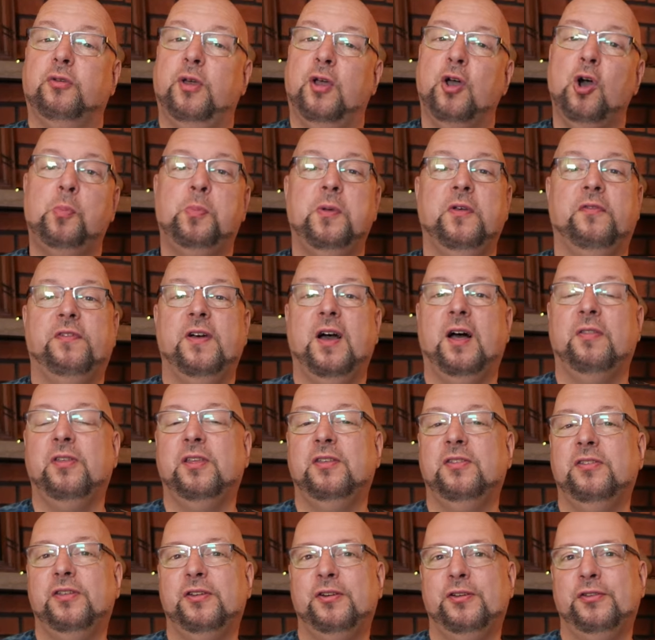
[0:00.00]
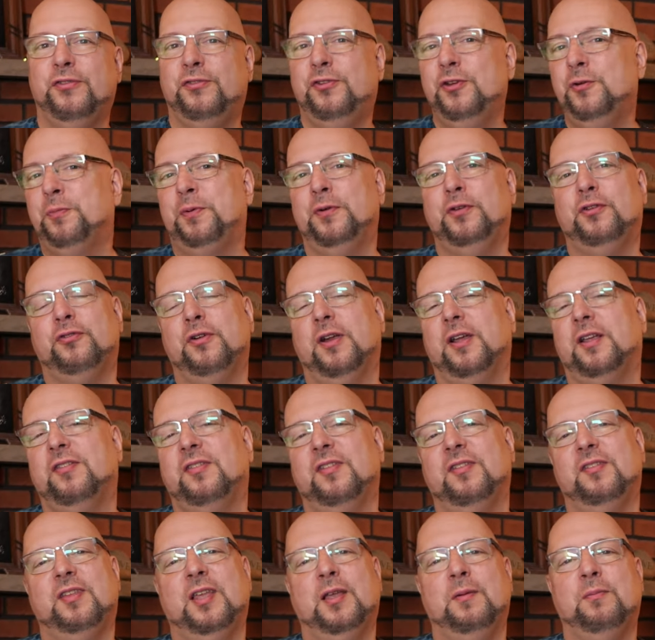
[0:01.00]
So I hope you found these little stupid
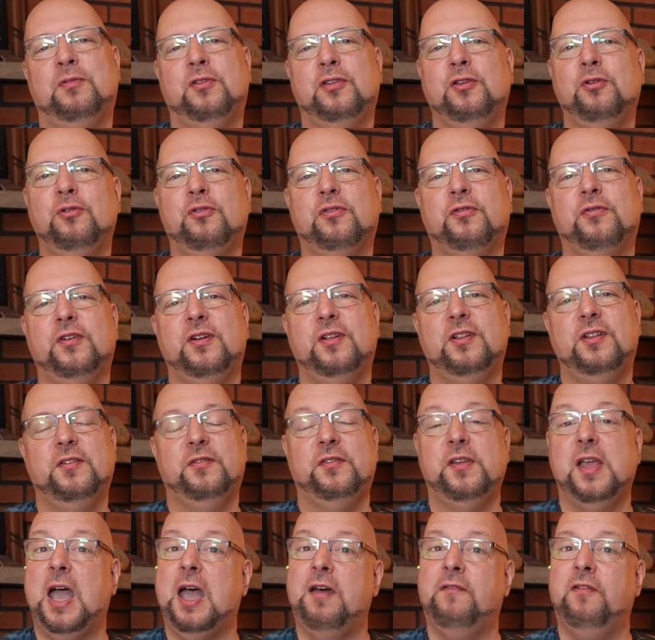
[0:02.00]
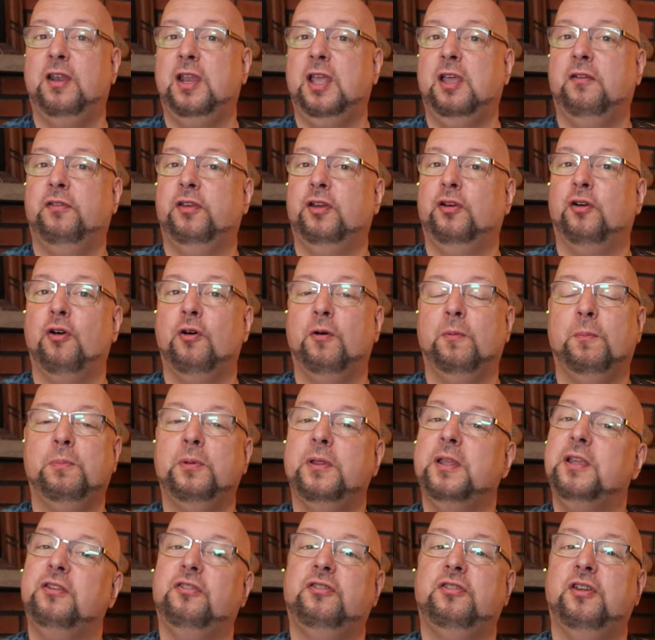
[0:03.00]
tricks and tips useful. If you have any of your own,
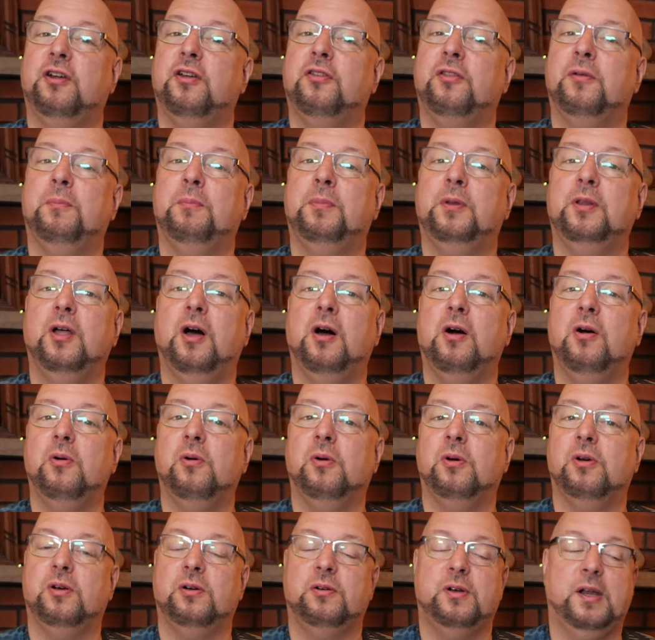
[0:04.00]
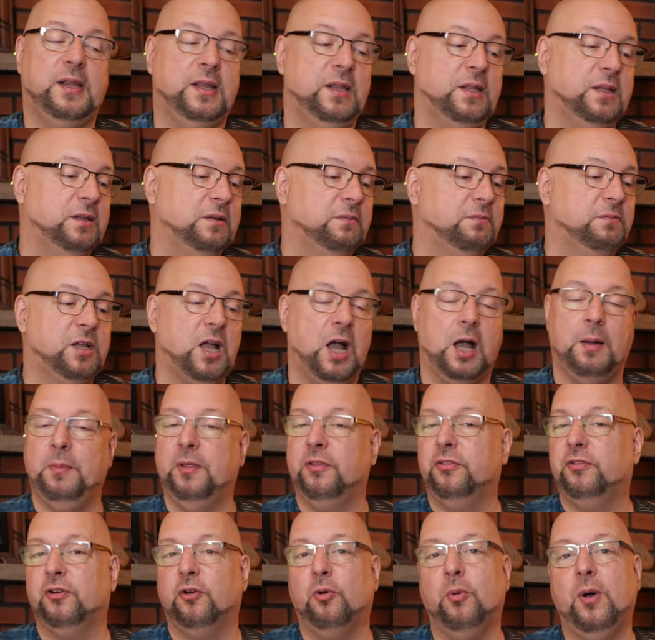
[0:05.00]
please share them below, or any
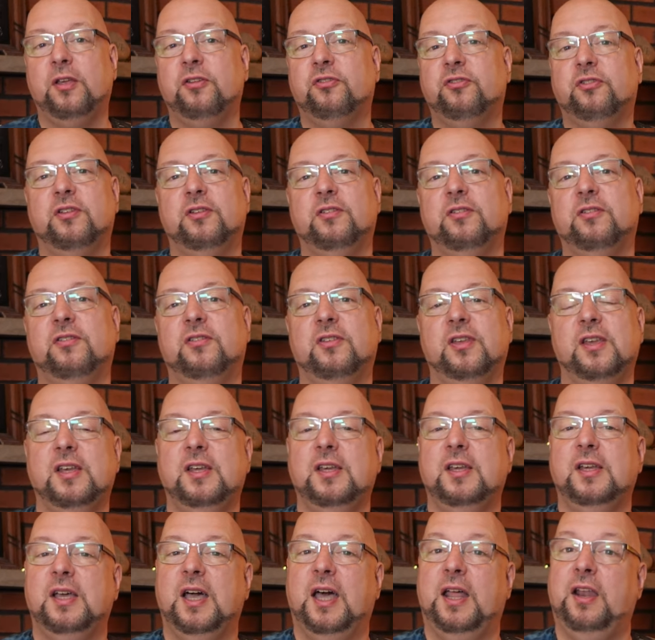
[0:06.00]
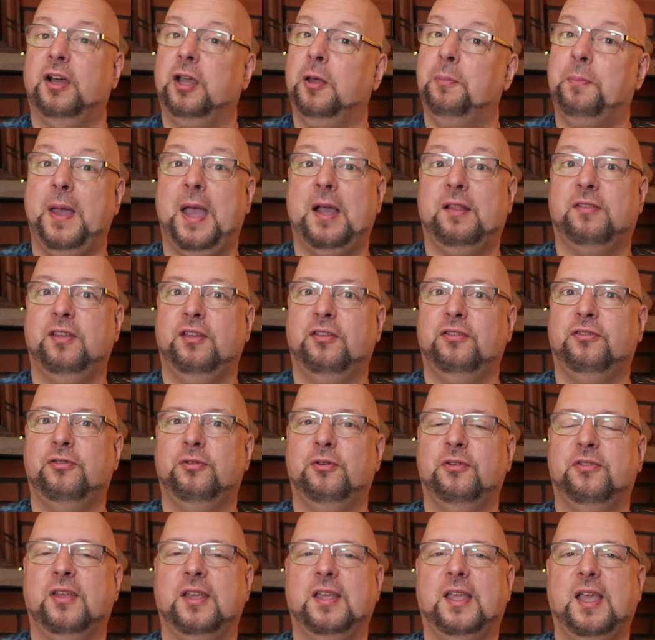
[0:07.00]
comments or questions, and I'll get back to you as
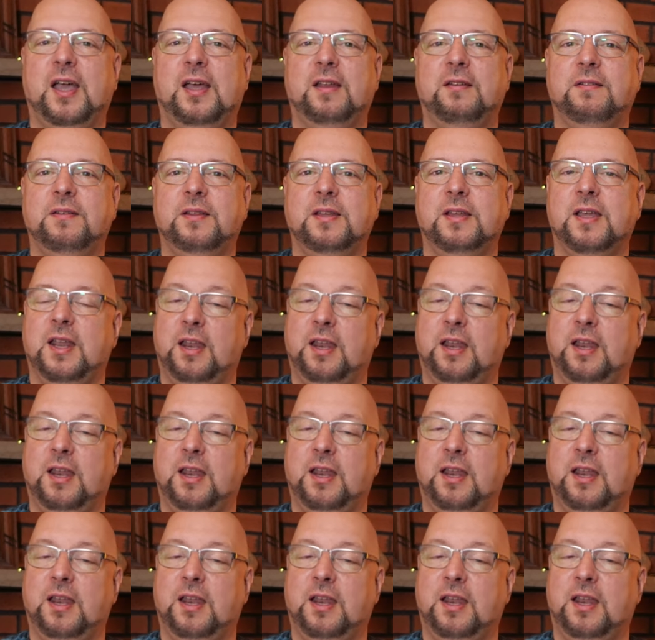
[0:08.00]
soon as I can.